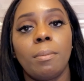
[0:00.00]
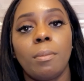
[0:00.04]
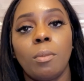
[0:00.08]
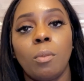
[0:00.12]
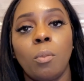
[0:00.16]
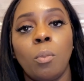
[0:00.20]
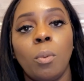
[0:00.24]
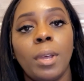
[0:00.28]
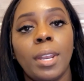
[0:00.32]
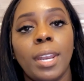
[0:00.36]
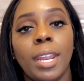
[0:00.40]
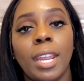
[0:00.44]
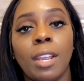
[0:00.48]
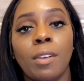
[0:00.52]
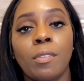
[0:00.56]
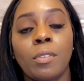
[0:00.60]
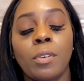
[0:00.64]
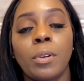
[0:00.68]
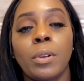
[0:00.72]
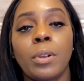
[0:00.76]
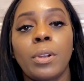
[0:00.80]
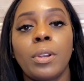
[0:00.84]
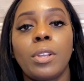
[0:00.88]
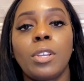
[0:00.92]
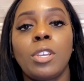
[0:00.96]

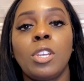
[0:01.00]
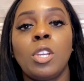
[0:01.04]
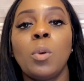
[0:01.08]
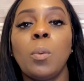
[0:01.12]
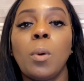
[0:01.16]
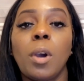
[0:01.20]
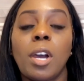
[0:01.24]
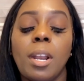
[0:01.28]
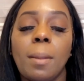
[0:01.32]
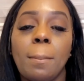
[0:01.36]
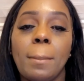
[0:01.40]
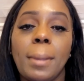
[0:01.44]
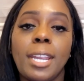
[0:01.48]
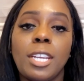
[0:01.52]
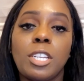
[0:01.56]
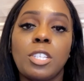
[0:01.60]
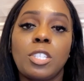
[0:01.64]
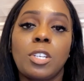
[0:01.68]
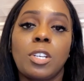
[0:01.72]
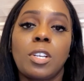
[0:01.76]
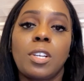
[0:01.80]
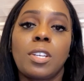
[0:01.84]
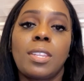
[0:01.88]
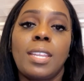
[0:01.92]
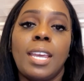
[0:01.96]
whatever, you want to make
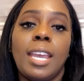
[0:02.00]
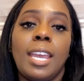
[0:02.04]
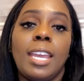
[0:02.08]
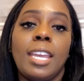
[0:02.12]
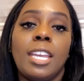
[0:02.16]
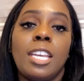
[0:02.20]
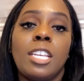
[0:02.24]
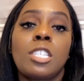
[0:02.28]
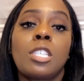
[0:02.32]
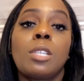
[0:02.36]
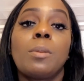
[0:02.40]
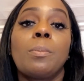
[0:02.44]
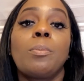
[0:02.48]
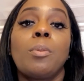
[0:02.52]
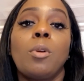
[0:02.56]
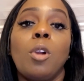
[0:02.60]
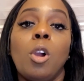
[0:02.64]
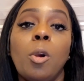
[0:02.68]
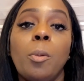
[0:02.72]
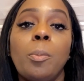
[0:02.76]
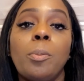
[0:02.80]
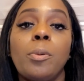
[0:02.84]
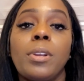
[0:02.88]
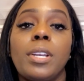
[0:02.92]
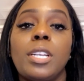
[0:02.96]
sure that it's
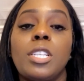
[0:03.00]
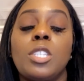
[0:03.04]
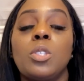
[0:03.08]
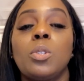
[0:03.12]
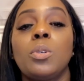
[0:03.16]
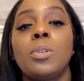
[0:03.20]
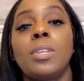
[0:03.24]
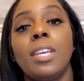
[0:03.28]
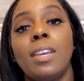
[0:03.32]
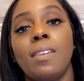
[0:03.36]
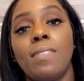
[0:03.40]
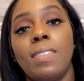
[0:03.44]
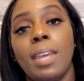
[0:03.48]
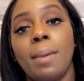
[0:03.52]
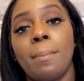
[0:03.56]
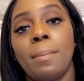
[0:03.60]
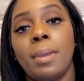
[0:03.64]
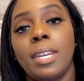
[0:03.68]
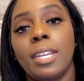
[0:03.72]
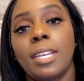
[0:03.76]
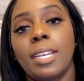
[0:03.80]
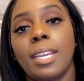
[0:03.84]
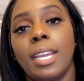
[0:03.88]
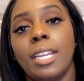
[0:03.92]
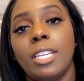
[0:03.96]
appropriate to give that
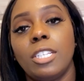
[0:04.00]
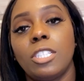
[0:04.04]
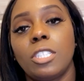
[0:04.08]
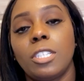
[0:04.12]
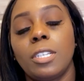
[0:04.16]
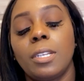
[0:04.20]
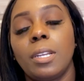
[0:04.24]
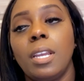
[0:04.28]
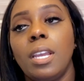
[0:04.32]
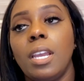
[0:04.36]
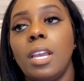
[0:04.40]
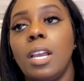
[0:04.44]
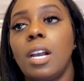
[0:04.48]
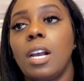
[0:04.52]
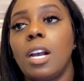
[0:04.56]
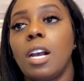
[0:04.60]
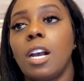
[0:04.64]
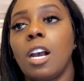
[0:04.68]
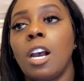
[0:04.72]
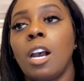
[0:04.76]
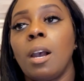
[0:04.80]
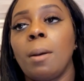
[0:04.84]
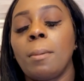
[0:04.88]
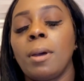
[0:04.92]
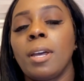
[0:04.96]
medication.
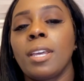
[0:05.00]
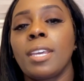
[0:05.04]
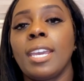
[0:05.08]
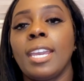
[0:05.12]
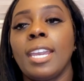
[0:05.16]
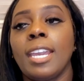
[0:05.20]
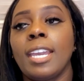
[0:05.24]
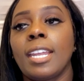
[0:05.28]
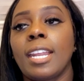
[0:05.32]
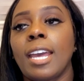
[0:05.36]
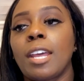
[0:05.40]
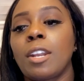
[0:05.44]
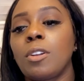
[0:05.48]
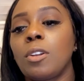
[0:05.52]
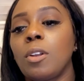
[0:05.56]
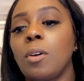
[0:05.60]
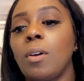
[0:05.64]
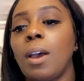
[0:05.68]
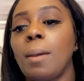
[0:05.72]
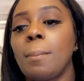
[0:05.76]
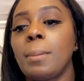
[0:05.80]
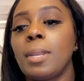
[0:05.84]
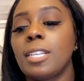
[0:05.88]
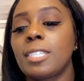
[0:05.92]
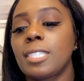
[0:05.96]
Again, I don't know
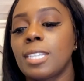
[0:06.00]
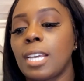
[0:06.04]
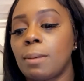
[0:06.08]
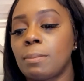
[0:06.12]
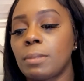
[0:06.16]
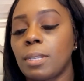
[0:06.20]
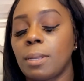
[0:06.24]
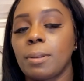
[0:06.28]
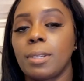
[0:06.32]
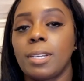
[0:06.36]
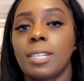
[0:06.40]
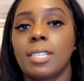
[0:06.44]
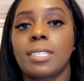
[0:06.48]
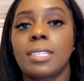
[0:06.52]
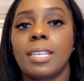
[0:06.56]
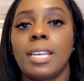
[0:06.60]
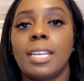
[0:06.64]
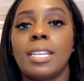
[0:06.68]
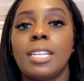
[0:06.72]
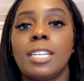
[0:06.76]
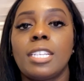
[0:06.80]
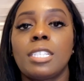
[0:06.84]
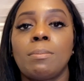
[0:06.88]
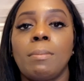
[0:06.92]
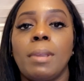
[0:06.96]
how many times I'm going to
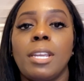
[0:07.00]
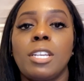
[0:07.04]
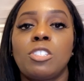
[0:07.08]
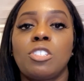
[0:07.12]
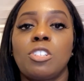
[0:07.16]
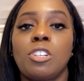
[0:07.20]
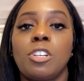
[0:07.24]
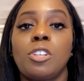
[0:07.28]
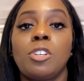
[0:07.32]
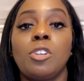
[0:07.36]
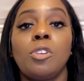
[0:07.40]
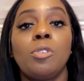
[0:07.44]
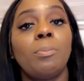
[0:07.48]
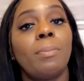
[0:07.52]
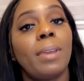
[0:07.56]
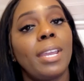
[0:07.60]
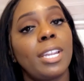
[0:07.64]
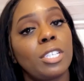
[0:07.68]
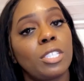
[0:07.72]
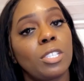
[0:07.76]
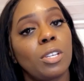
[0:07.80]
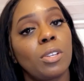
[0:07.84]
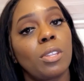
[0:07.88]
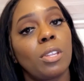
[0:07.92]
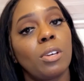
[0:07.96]
say this. Make sure
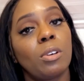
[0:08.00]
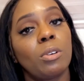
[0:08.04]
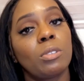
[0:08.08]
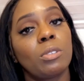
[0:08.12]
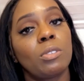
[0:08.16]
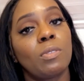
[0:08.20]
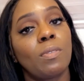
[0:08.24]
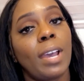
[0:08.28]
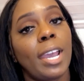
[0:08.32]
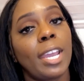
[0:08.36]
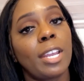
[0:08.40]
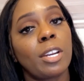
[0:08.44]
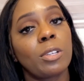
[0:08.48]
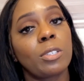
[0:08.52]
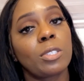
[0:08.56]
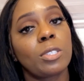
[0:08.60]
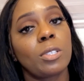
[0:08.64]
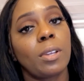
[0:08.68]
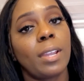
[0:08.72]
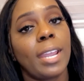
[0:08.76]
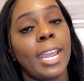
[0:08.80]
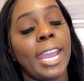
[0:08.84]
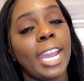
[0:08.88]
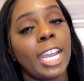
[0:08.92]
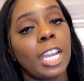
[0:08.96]
those vitals
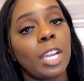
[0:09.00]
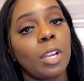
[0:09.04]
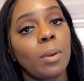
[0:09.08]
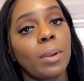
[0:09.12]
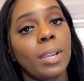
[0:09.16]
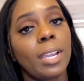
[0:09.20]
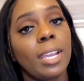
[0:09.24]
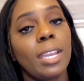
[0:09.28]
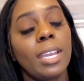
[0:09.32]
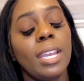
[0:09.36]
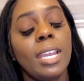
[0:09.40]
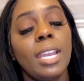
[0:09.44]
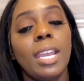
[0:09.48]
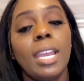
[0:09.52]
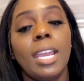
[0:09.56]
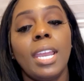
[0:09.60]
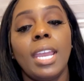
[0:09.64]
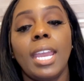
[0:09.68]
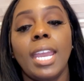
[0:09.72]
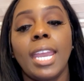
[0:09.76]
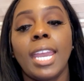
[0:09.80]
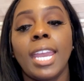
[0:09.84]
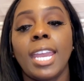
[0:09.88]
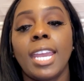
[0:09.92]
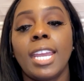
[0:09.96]
are accurate,
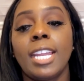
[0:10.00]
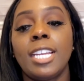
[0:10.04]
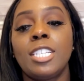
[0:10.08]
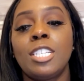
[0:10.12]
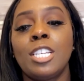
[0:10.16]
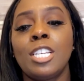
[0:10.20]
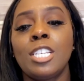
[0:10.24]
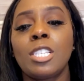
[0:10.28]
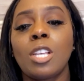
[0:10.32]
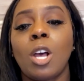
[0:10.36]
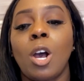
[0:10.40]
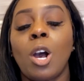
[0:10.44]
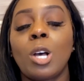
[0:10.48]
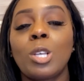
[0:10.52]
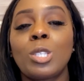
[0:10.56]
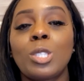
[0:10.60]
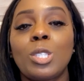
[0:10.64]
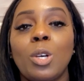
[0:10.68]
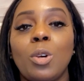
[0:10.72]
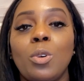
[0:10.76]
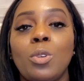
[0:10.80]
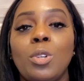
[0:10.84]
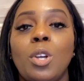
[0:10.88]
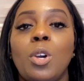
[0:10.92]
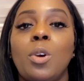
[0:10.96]
and just
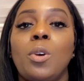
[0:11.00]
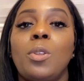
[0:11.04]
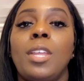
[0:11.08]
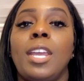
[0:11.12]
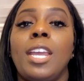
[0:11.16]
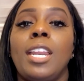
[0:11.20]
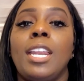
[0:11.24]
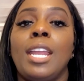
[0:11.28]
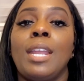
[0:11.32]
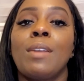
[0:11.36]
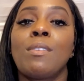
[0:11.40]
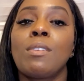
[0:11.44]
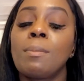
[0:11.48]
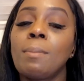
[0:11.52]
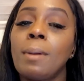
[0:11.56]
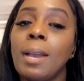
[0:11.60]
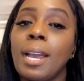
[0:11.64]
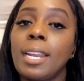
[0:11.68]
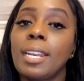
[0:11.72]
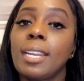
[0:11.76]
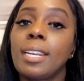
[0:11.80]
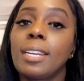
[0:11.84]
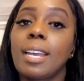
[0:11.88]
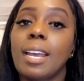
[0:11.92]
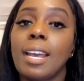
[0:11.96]
also know that
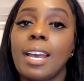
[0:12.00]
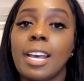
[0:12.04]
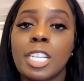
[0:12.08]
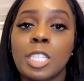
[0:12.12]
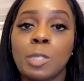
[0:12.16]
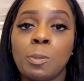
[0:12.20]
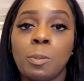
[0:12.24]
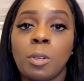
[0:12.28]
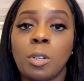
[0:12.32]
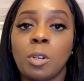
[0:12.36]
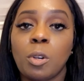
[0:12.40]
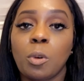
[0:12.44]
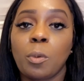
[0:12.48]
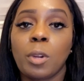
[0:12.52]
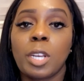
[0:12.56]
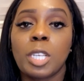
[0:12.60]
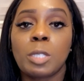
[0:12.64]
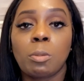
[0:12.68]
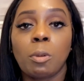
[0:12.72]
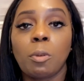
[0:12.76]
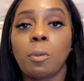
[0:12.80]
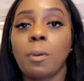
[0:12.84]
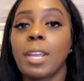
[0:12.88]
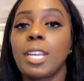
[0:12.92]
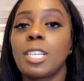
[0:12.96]
everybody in the hospital
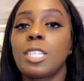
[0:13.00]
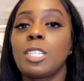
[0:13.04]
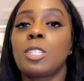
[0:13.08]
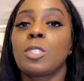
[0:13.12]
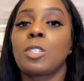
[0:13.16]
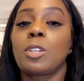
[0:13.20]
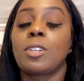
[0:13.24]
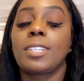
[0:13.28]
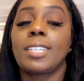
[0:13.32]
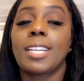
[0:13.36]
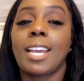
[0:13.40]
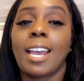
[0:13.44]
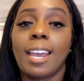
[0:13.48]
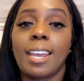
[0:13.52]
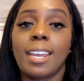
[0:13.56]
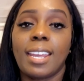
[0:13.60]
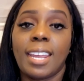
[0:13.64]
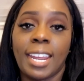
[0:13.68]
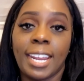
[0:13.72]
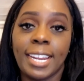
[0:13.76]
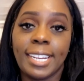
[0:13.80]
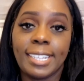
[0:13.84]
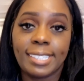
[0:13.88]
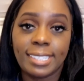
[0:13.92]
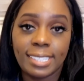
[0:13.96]
respirations are not
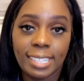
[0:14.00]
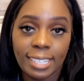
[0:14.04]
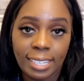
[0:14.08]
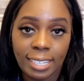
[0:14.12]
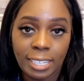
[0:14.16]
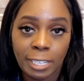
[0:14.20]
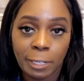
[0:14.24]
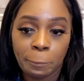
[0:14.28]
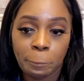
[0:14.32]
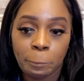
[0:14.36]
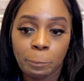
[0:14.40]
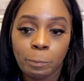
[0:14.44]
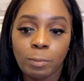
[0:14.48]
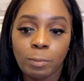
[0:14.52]
18.